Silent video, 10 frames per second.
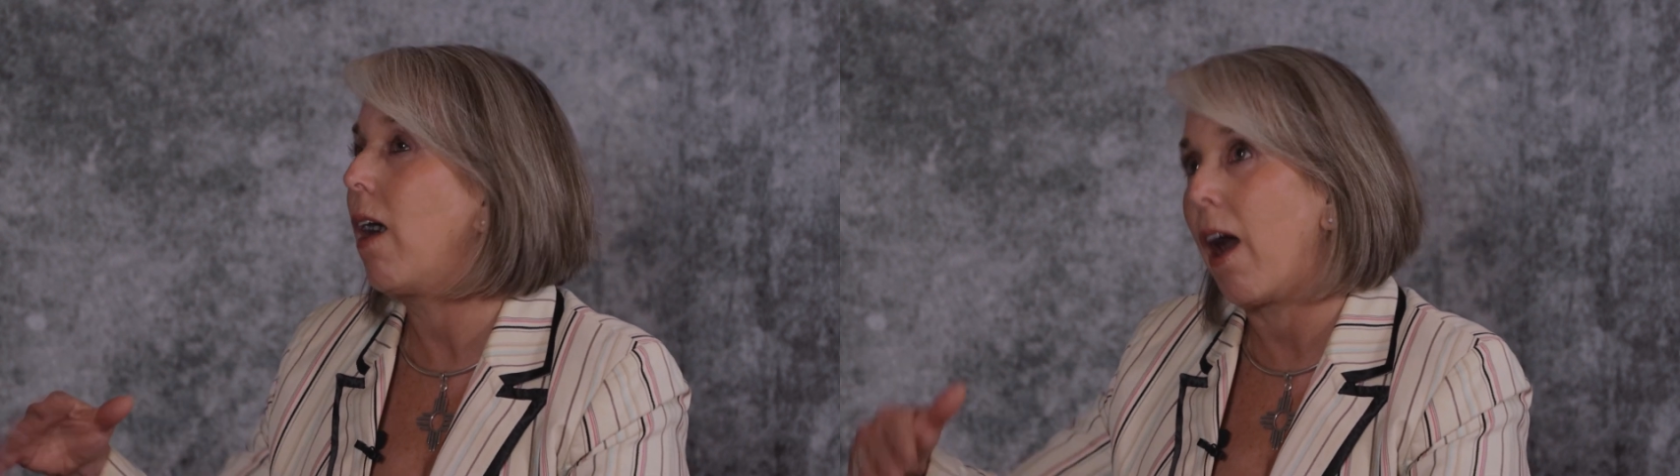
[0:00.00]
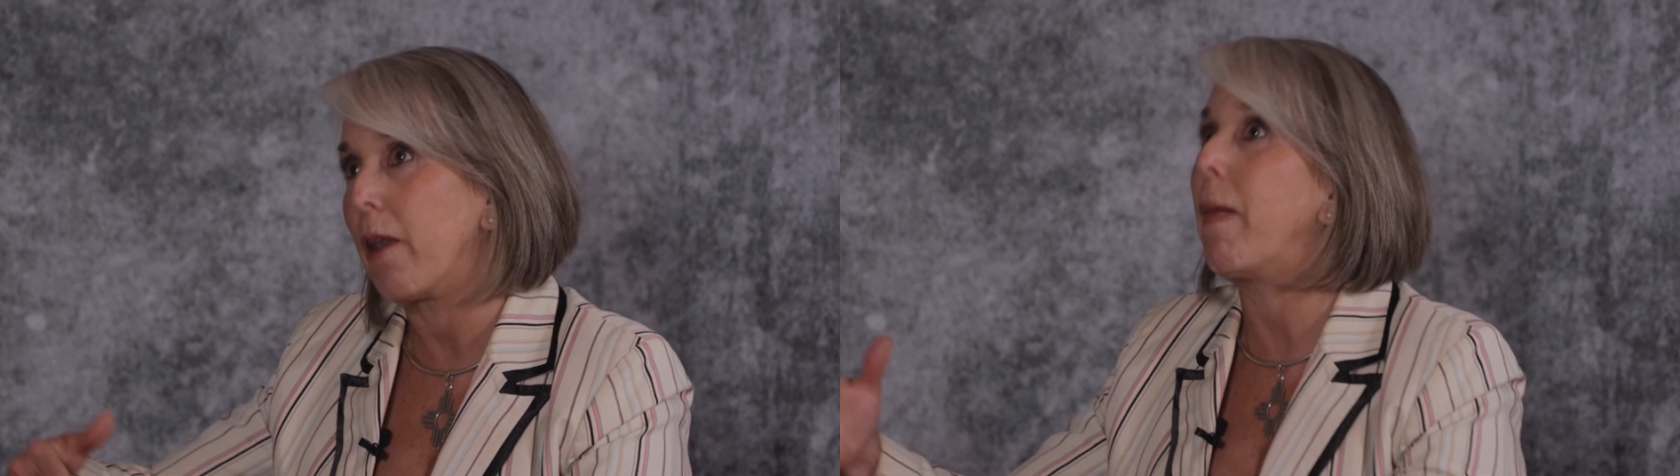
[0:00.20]

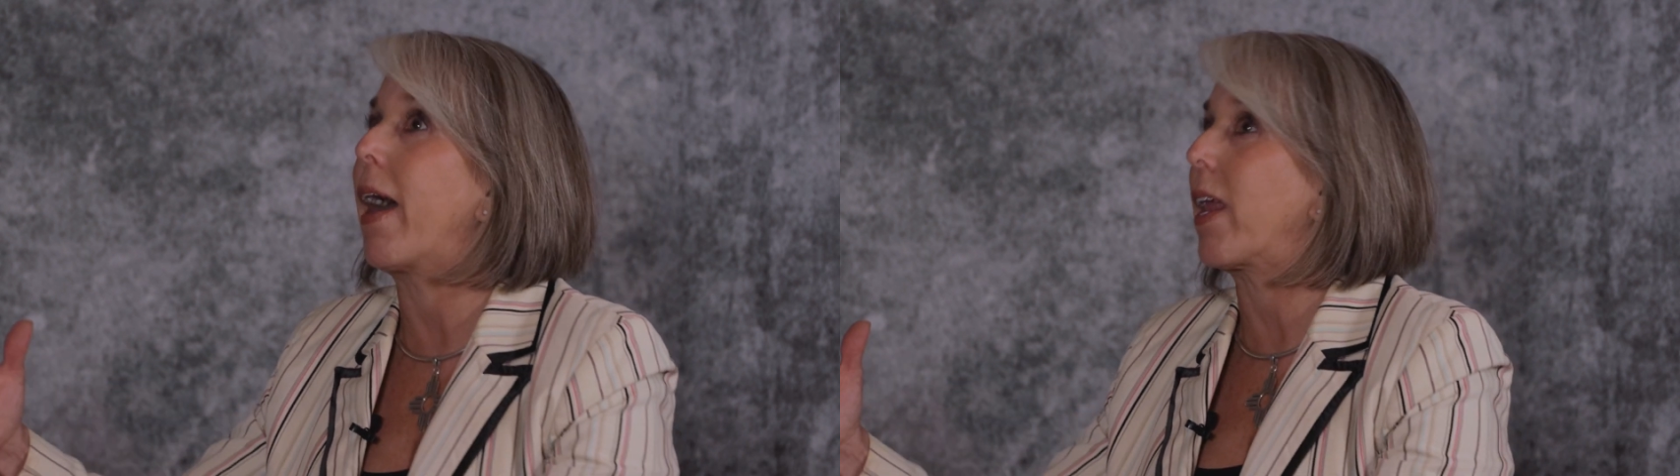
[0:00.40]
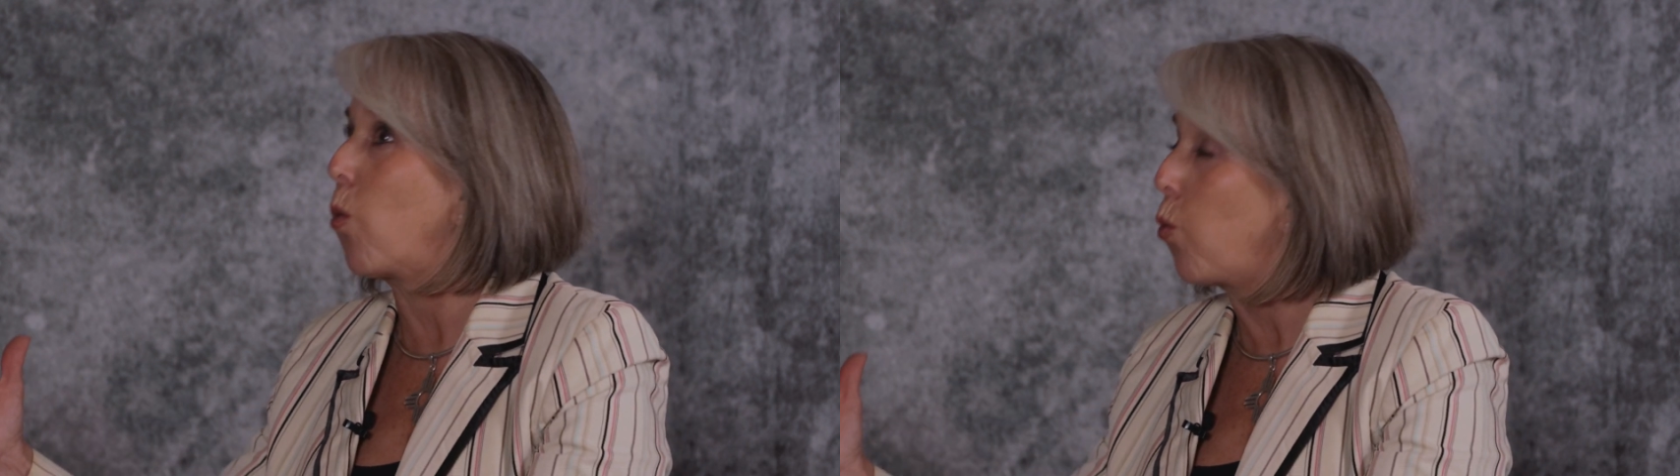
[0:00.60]

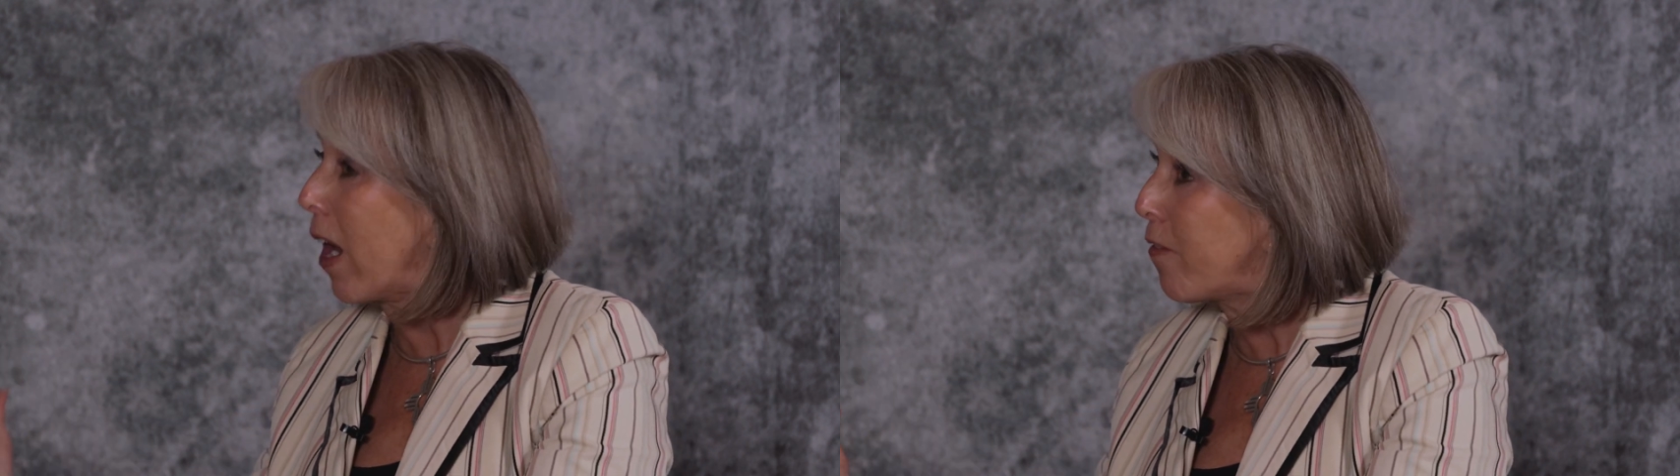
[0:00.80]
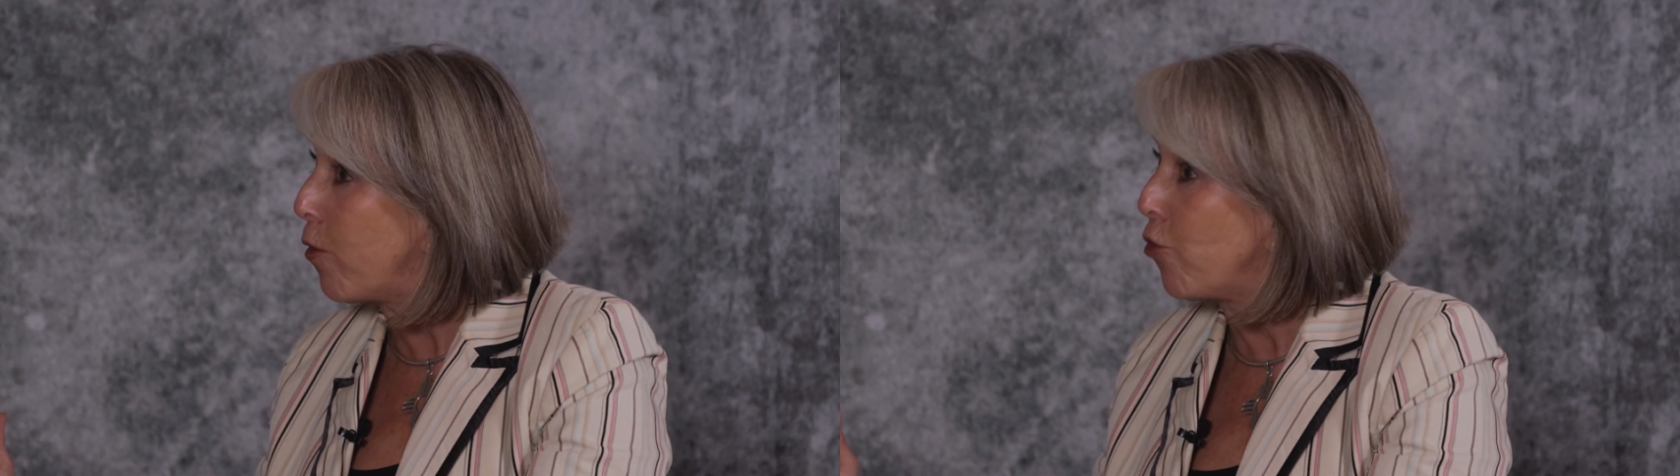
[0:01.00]
automatic
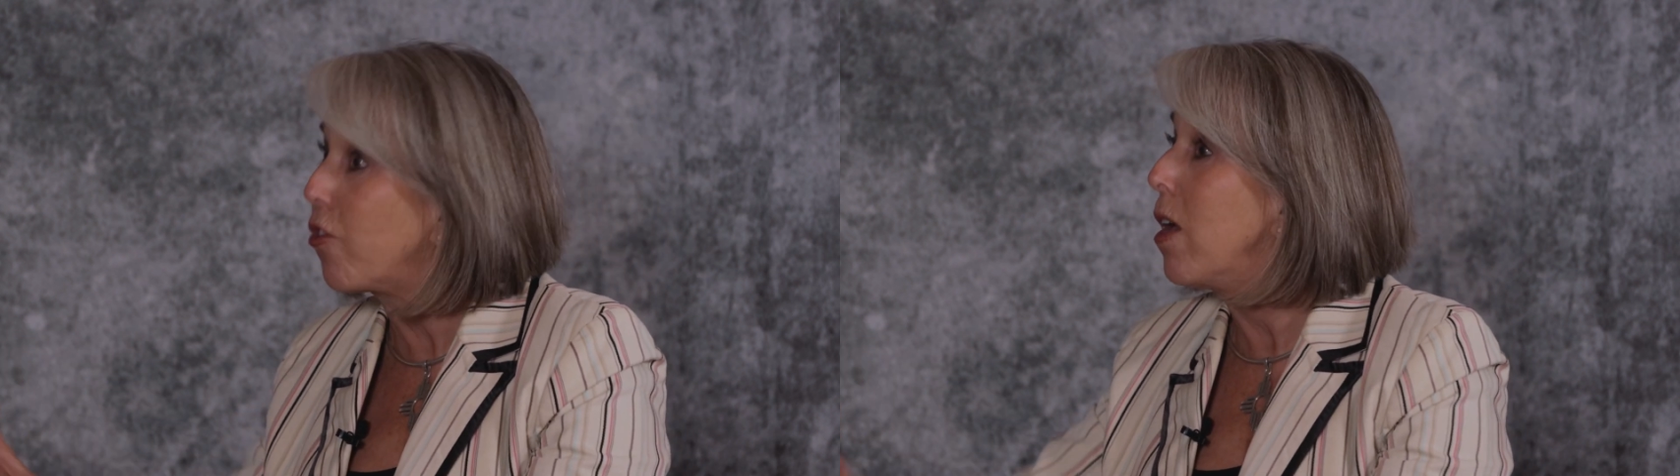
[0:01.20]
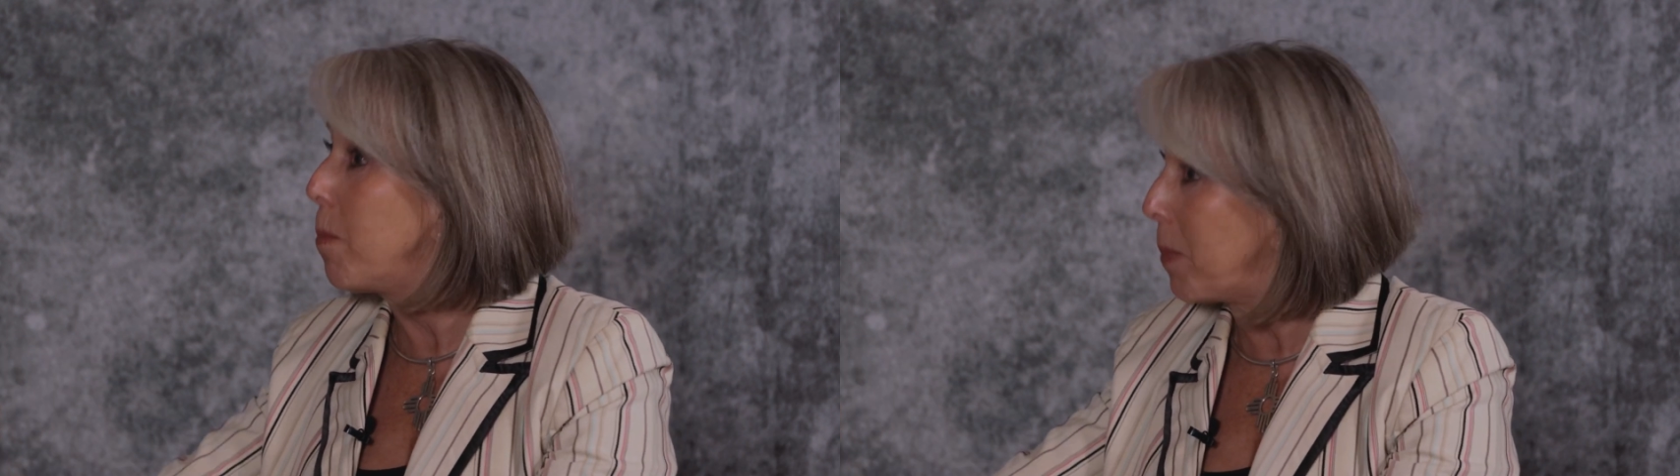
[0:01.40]
rifles,